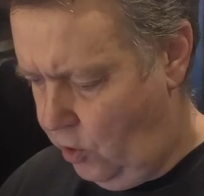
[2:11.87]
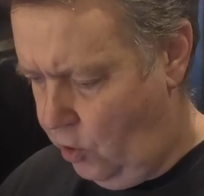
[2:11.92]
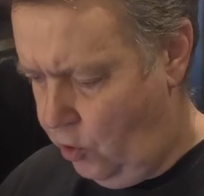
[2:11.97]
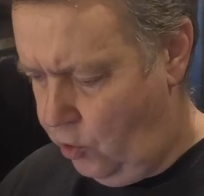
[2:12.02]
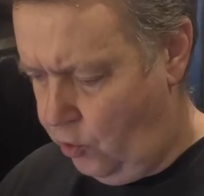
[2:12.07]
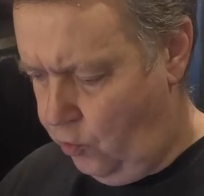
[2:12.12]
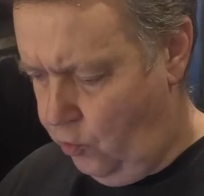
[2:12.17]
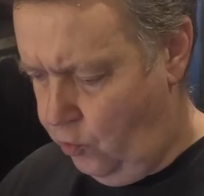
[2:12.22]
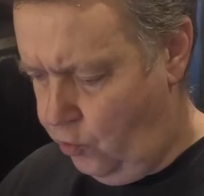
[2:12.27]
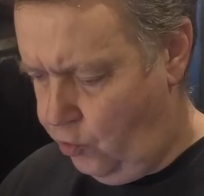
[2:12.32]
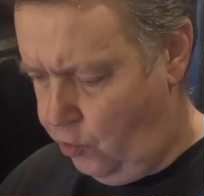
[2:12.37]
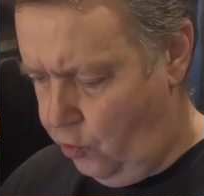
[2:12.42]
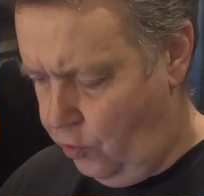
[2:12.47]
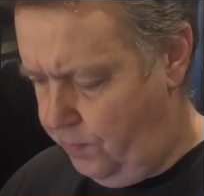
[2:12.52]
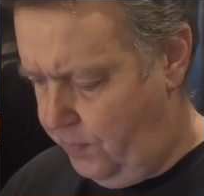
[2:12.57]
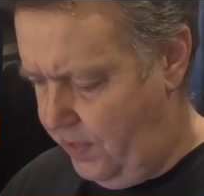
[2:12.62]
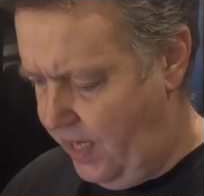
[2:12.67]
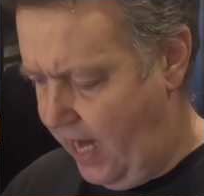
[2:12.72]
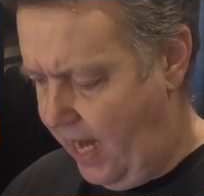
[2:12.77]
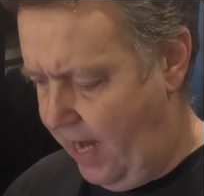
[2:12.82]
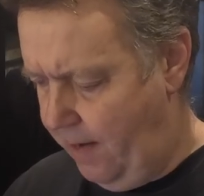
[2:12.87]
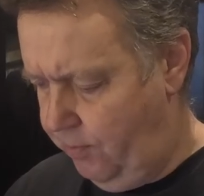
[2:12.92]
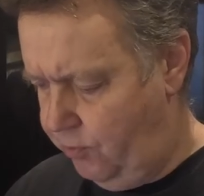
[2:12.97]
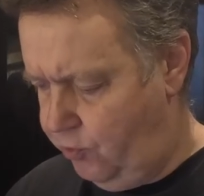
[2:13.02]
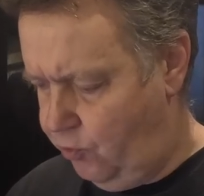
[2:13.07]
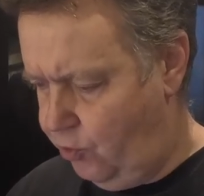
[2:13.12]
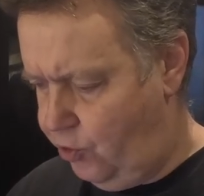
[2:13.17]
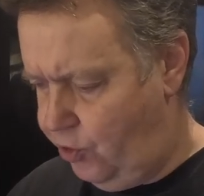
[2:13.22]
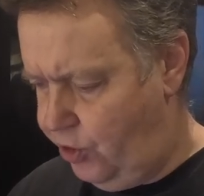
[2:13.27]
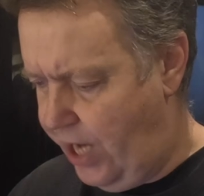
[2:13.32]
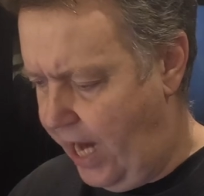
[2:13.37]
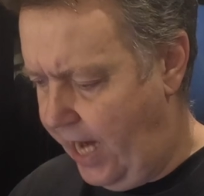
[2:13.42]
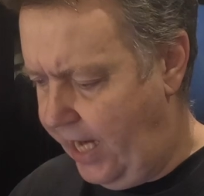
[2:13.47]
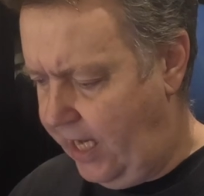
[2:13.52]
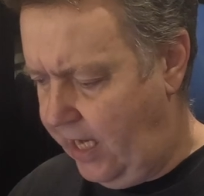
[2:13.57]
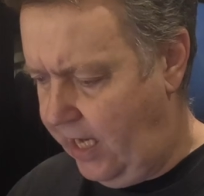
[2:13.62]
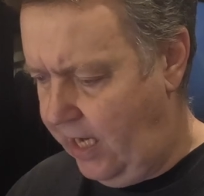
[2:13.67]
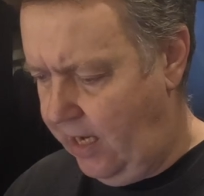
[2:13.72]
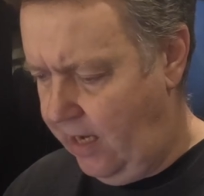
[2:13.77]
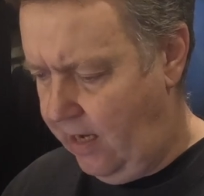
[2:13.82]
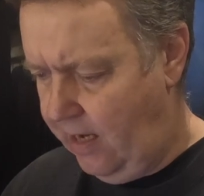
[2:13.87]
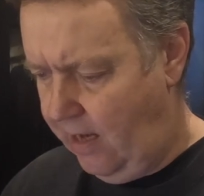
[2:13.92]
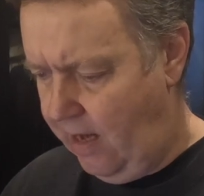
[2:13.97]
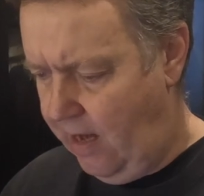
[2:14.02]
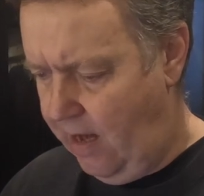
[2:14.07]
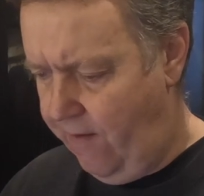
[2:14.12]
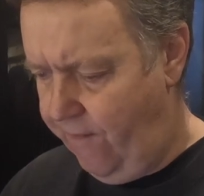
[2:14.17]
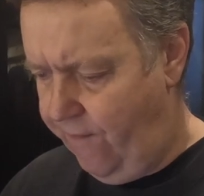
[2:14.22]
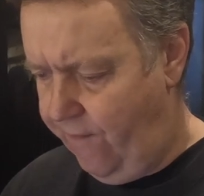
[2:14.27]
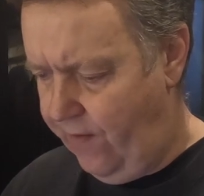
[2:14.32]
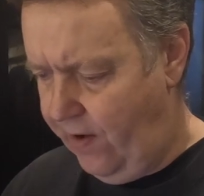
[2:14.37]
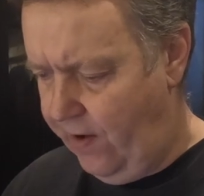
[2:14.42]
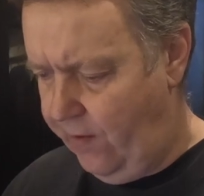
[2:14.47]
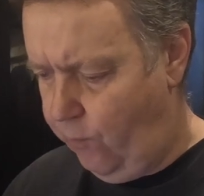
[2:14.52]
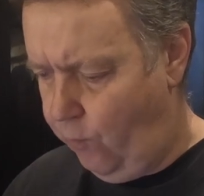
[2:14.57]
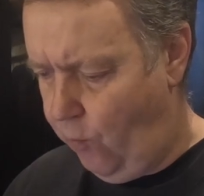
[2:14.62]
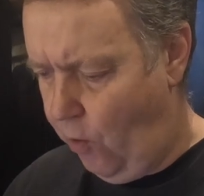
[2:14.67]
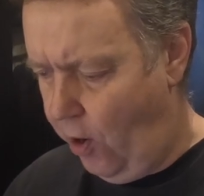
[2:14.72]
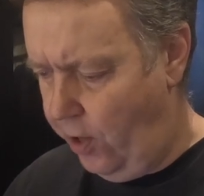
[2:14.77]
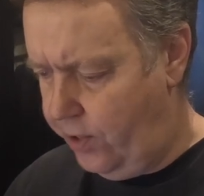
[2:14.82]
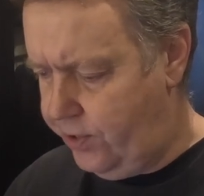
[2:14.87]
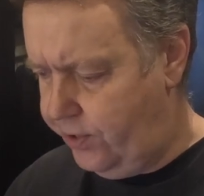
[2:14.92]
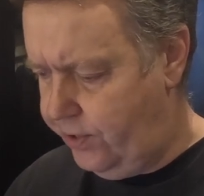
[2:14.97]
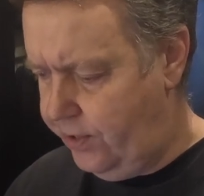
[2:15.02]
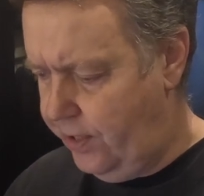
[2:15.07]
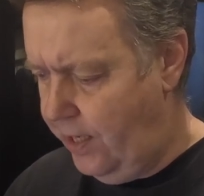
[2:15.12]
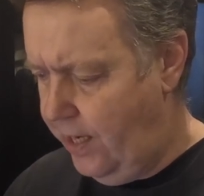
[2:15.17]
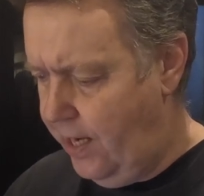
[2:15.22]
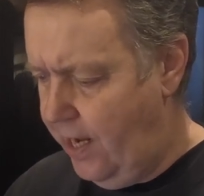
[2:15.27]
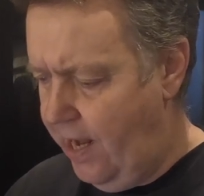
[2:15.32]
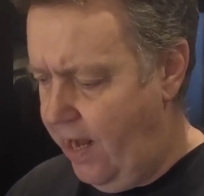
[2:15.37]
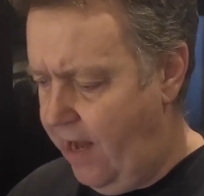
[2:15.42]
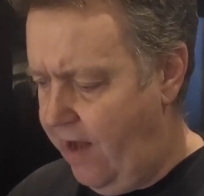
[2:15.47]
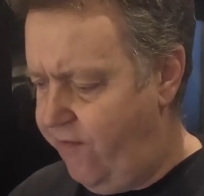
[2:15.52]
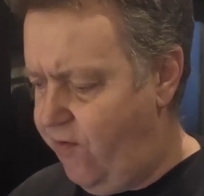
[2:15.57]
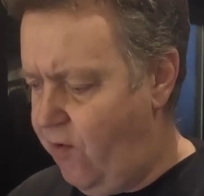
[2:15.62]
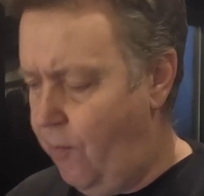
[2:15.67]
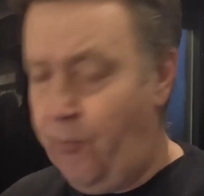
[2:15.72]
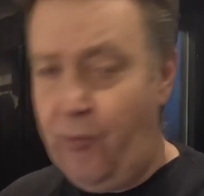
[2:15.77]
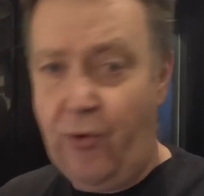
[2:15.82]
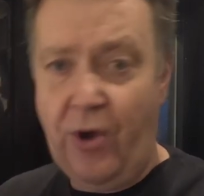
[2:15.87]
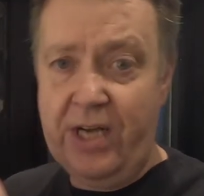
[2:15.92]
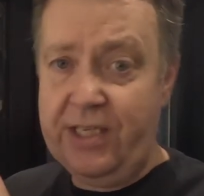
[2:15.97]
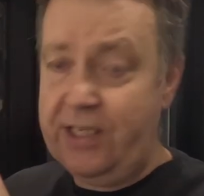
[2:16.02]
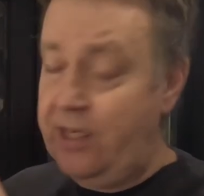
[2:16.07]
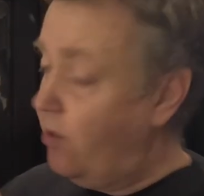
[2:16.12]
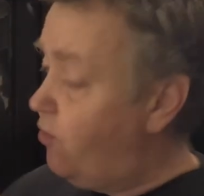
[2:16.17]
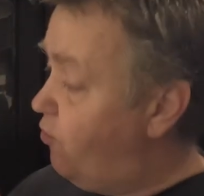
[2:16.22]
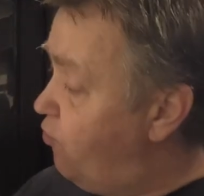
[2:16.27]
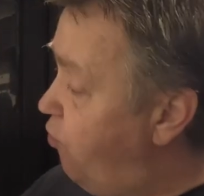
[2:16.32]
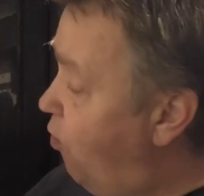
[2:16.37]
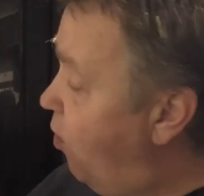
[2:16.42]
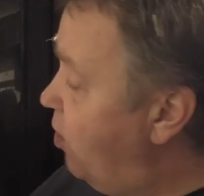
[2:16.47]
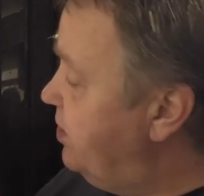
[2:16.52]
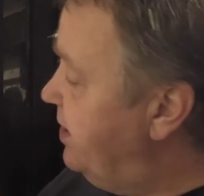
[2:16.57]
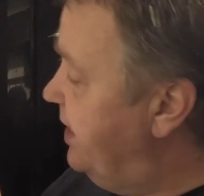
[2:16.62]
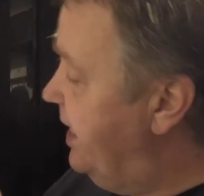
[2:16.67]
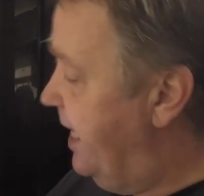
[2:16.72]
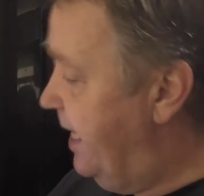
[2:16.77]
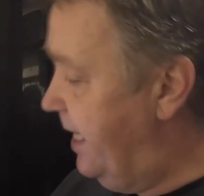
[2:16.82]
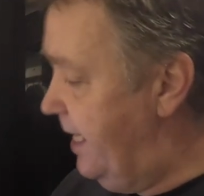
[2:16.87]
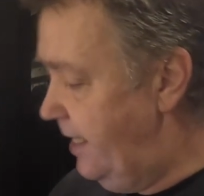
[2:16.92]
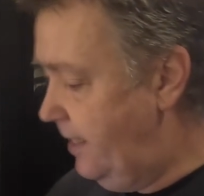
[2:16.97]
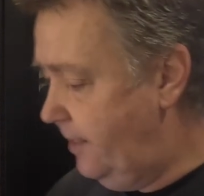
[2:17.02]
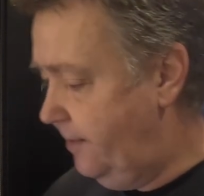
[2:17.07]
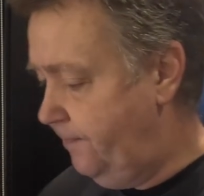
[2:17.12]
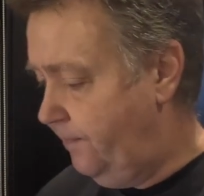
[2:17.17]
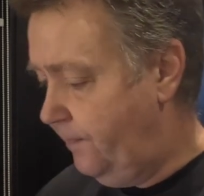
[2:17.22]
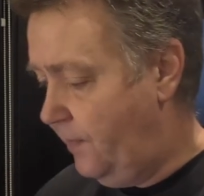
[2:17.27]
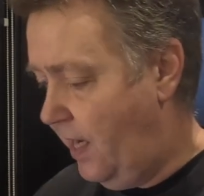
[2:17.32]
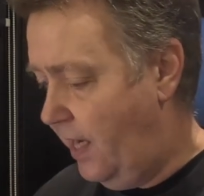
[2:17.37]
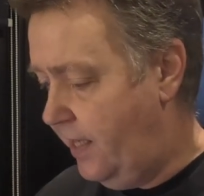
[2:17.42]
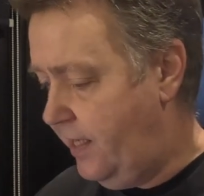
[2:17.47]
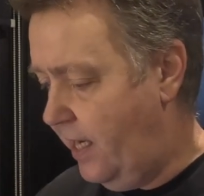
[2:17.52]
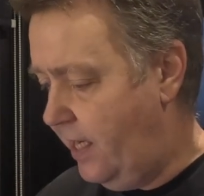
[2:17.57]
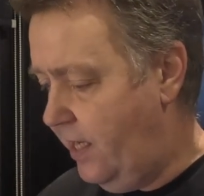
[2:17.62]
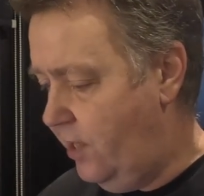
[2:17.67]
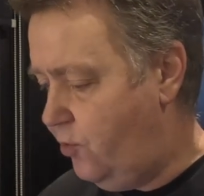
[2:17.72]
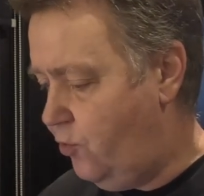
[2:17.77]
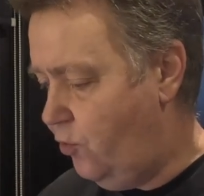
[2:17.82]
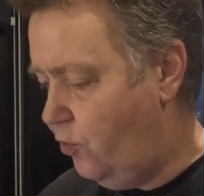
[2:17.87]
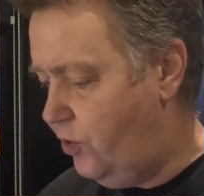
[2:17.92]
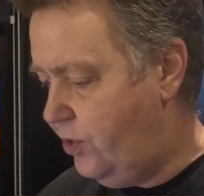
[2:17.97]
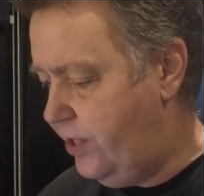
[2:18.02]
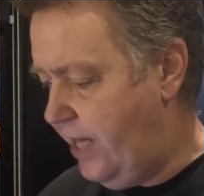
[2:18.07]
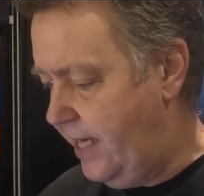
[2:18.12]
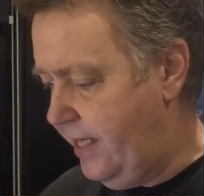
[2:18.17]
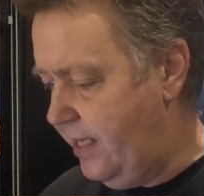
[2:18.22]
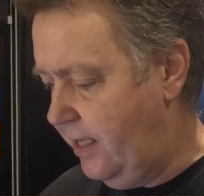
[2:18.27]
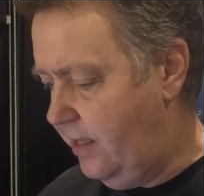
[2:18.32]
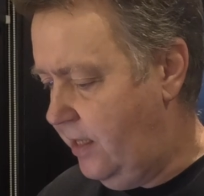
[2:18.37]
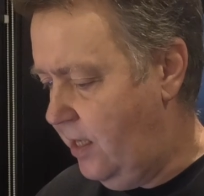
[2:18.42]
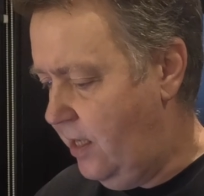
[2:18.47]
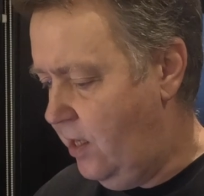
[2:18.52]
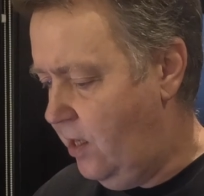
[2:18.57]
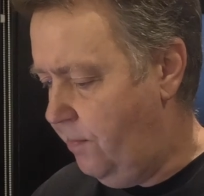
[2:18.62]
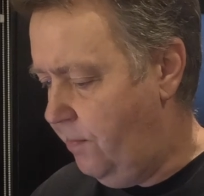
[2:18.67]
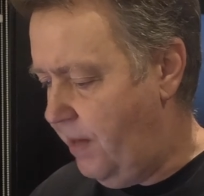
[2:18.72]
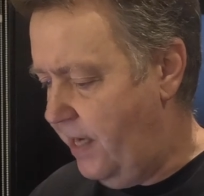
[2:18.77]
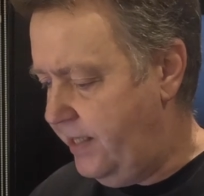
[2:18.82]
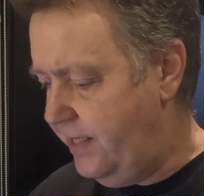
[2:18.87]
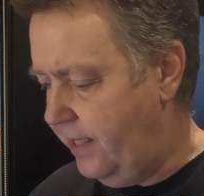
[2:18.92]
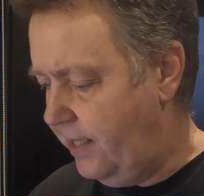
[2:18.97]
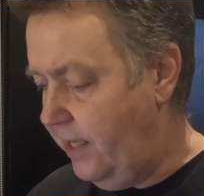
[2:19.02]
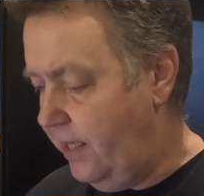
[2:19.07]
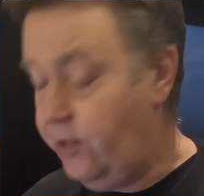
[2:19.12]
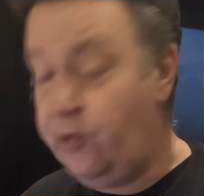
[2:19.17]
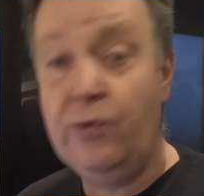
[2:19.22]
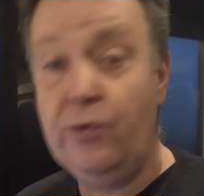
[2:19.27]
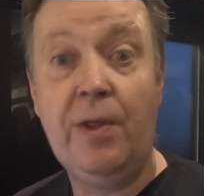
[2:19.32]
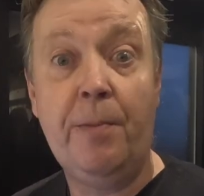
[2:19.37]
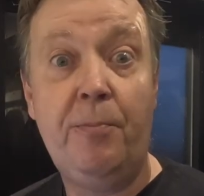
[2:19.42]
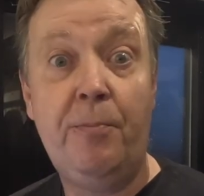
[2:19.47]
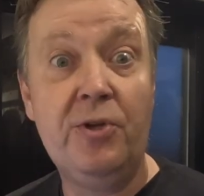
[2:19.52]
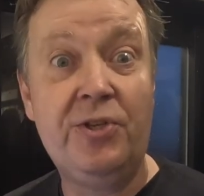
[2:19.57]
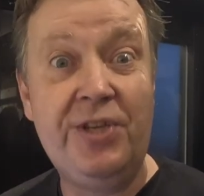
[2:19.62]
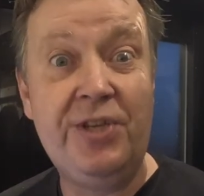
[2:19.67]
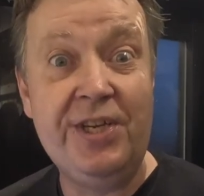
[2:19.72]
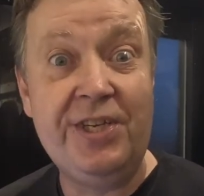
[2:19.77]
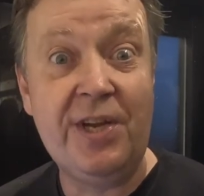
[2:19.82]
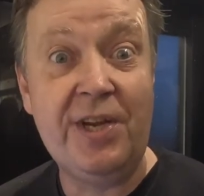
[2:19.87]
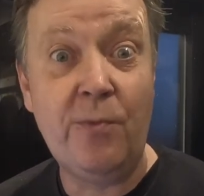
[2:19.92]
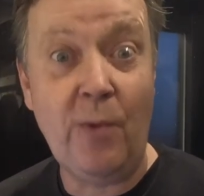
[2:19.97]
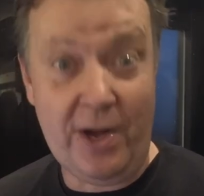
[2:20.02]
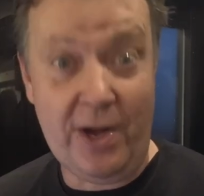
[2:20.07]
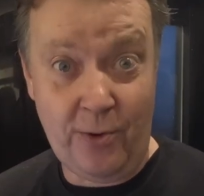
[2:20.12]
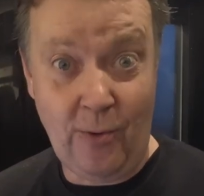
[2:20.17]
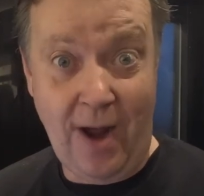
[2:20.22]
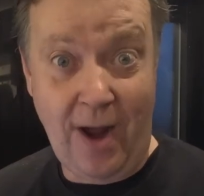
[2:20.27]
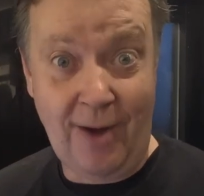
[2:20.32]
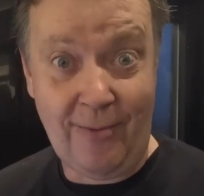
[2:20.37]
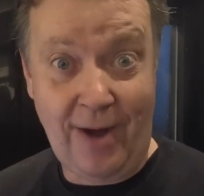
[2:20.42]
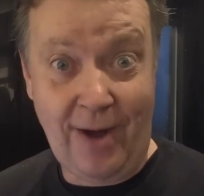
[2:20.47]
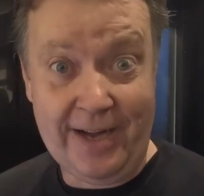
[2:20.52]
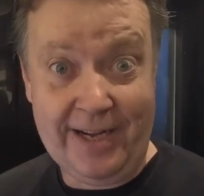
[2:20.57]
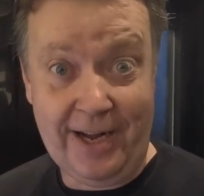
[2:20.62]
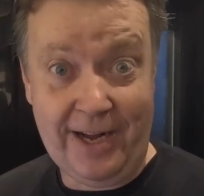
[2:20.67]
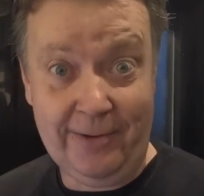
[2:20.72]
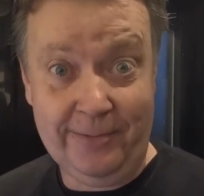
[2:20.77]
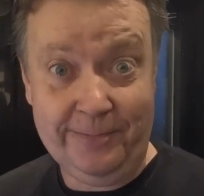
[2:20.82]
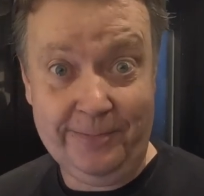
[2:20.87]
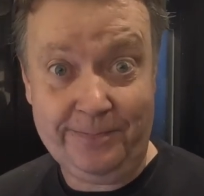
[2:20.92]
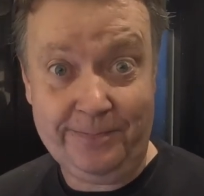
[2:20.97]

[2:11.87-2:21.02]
you should be able to check if it works if you press the crosshair here and then it should send a basically to the position where you are right now.